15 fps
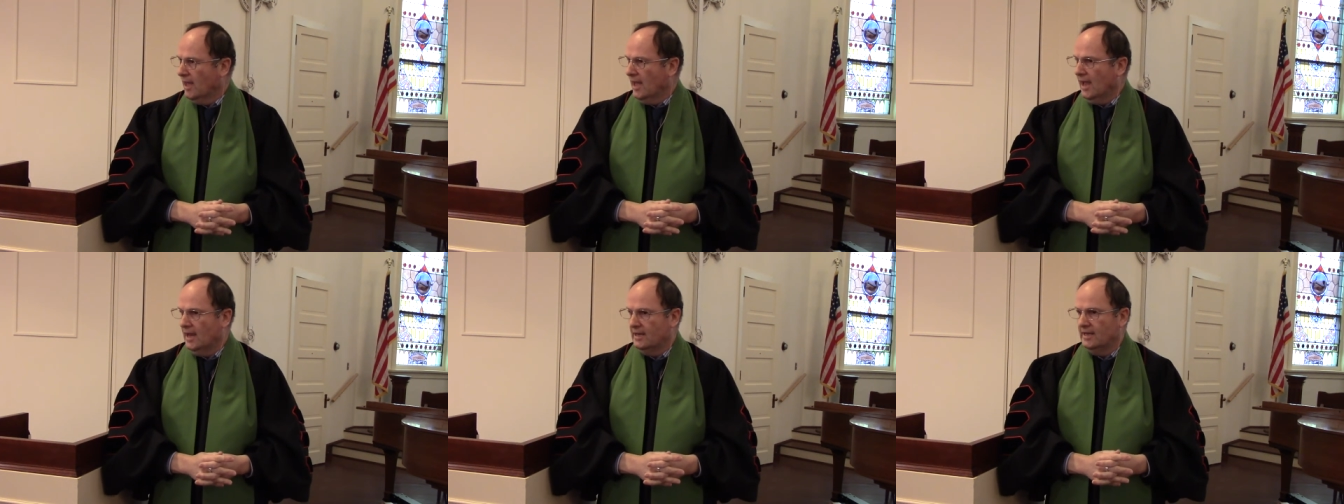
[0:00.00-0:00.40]

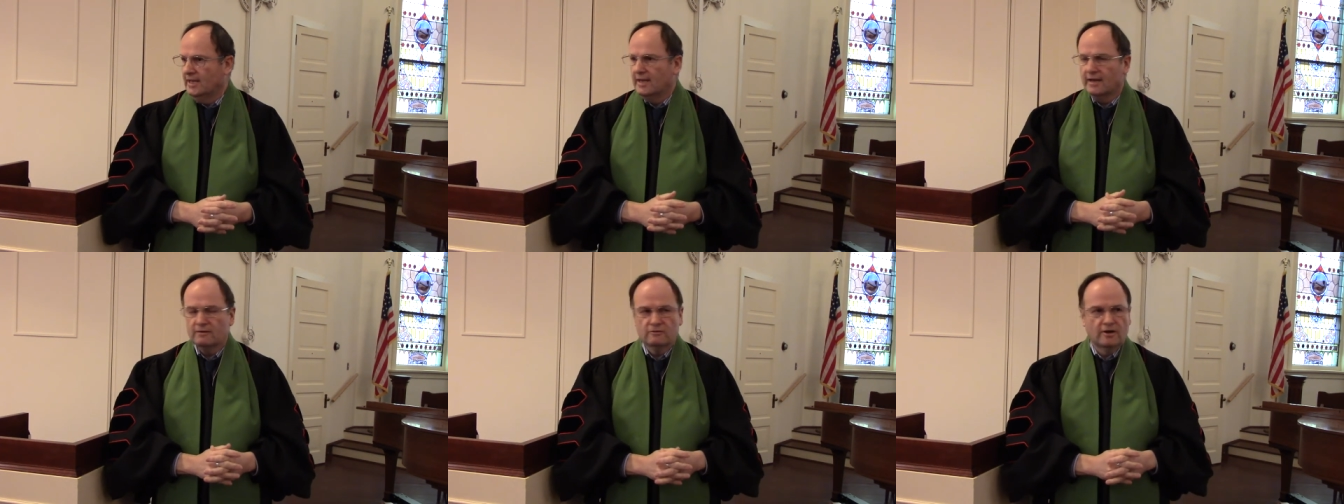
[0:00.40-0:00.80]
and he
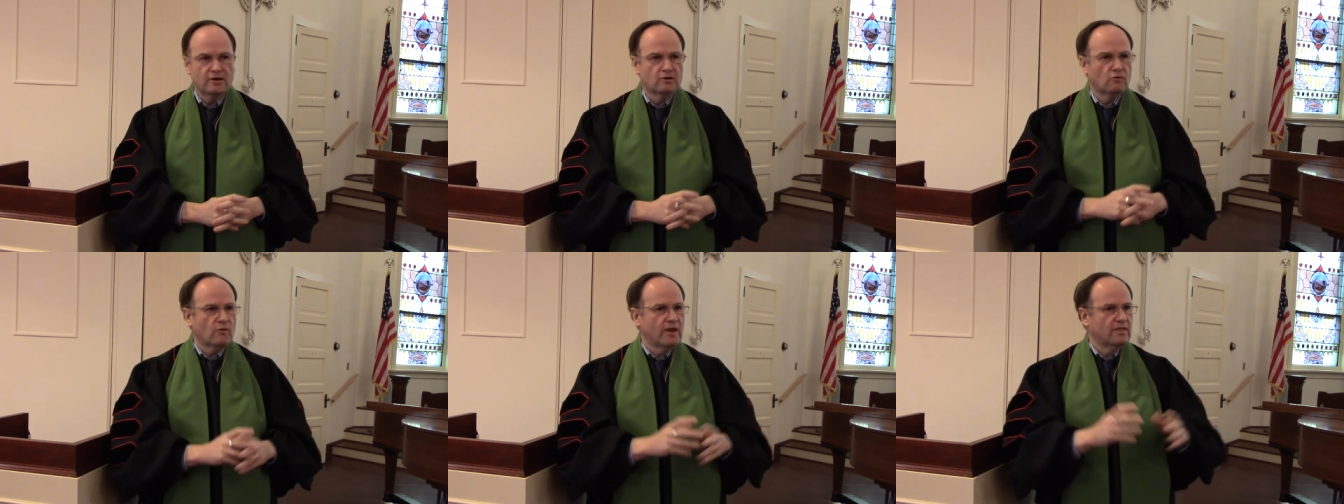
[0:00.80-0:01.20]
had
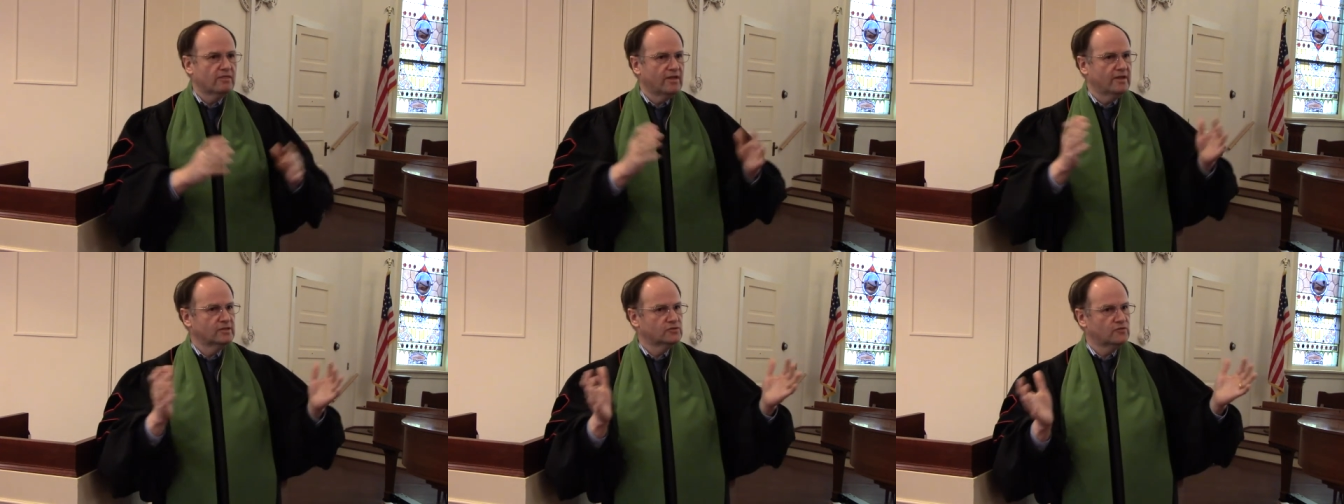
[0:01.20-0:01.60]
learned great
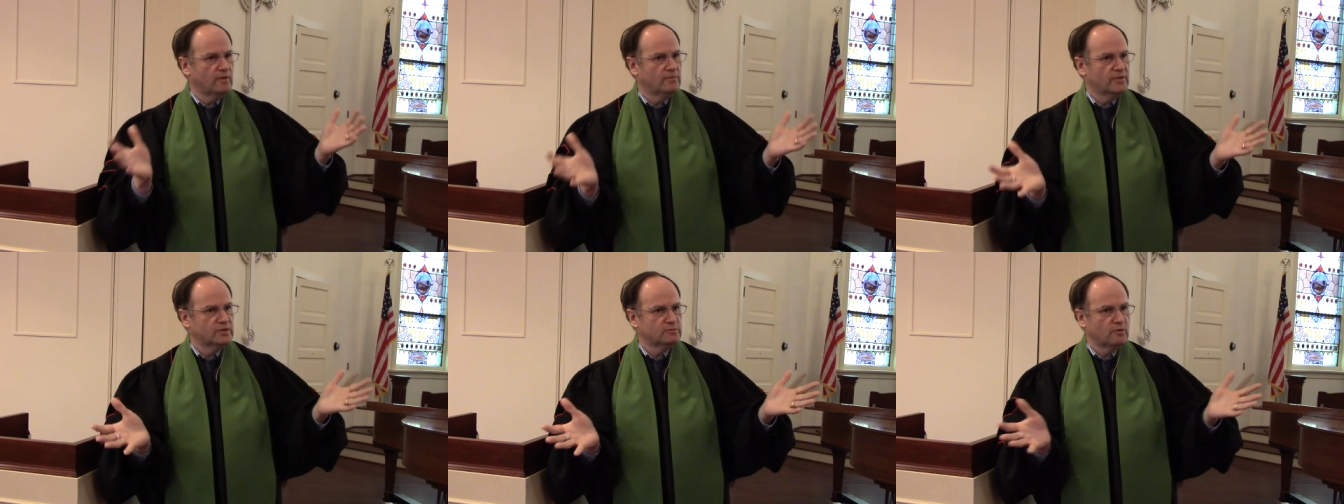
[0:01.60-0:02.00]
things from
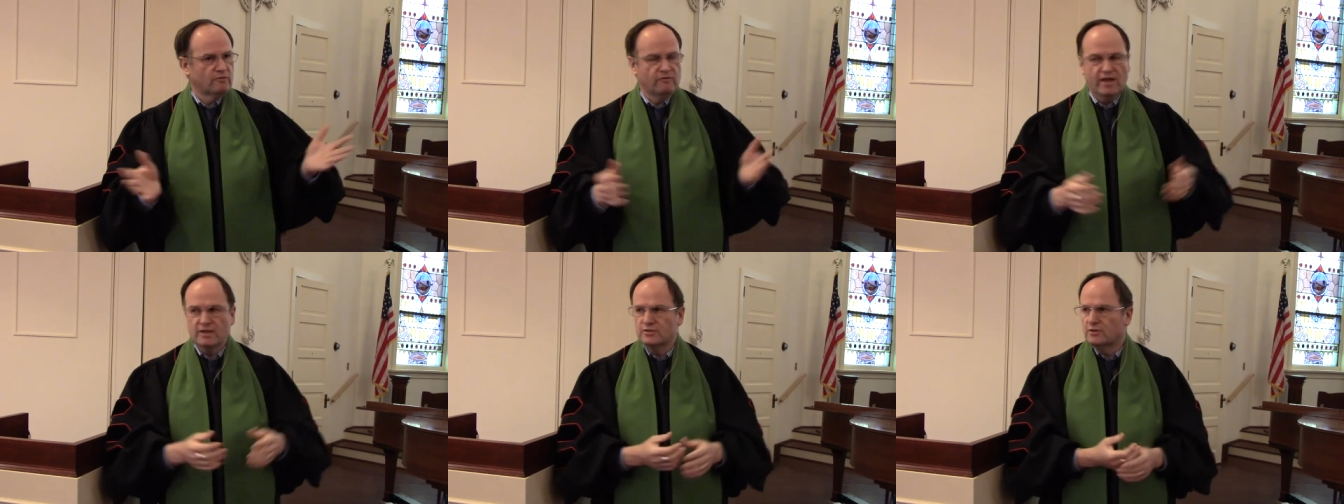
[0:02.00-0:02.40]
this
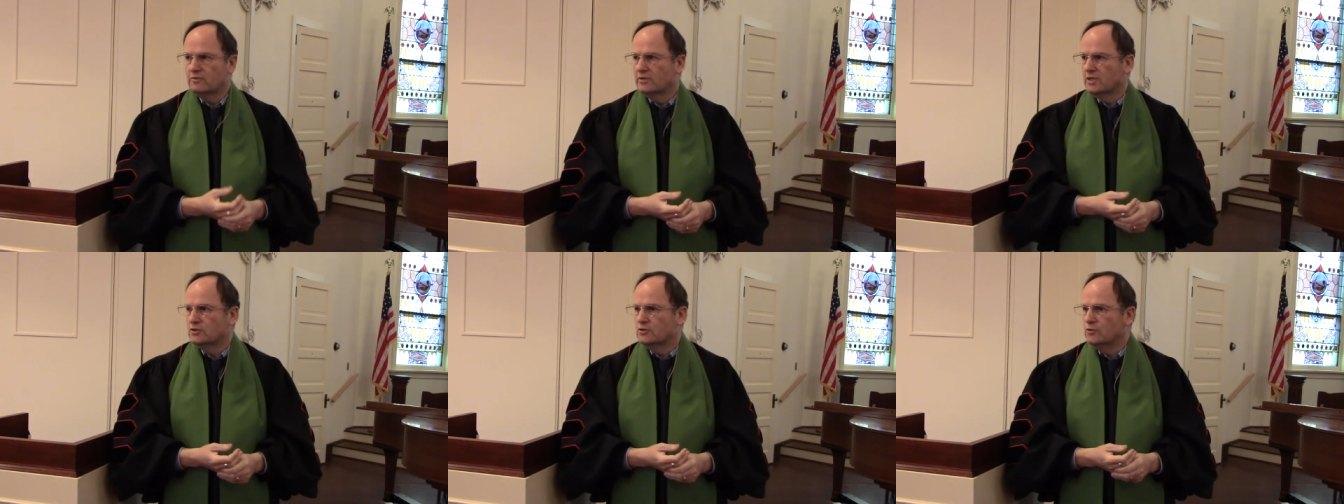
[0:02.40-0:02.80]
professor in
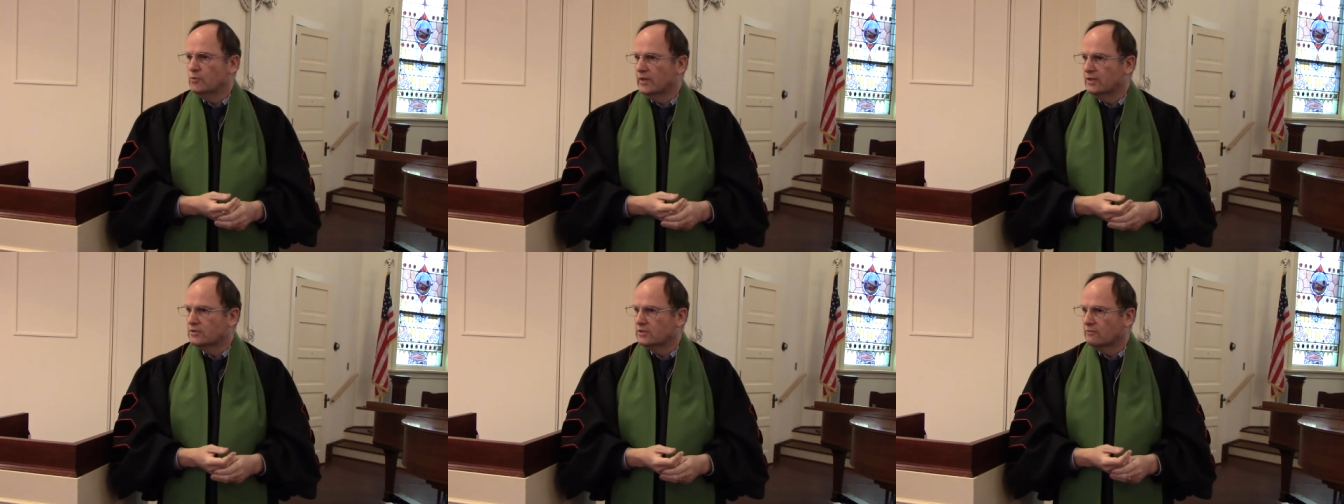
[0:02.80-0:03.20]
the two
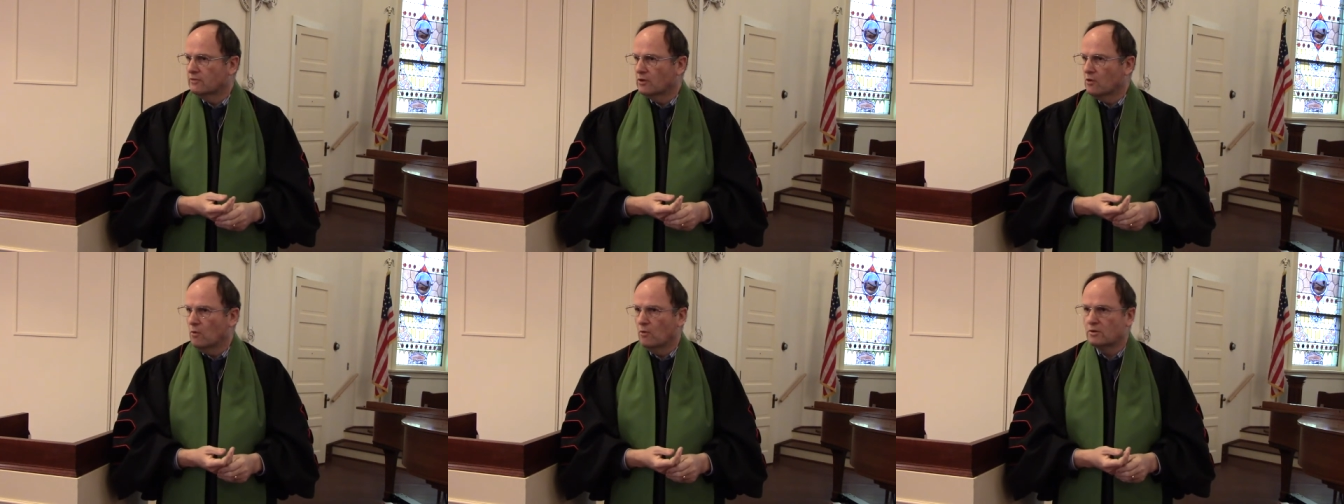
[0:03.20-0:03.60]
weeks of the
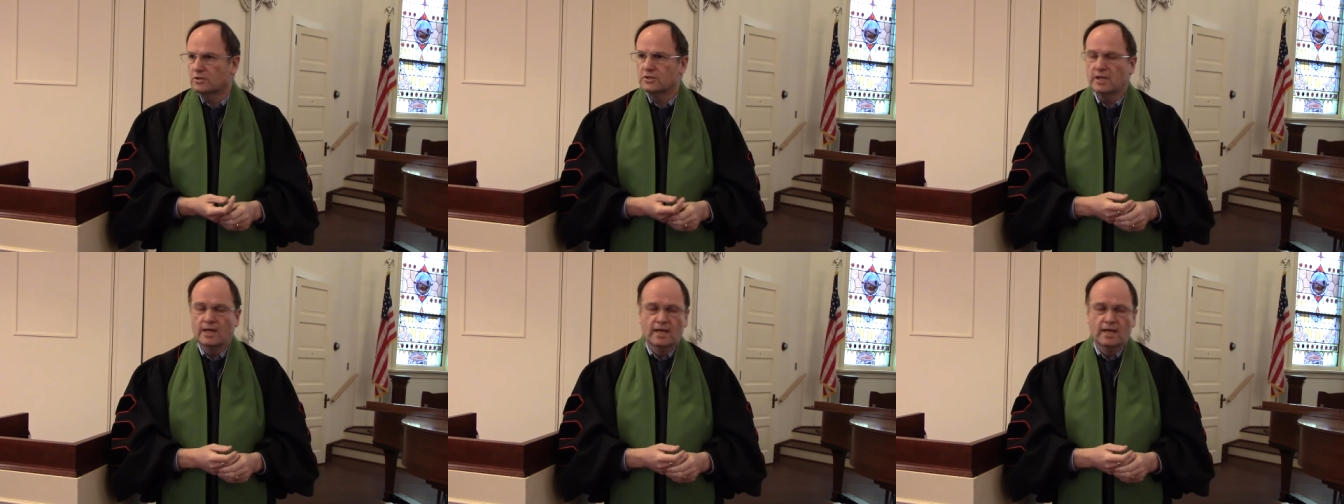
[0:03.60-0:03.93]
course.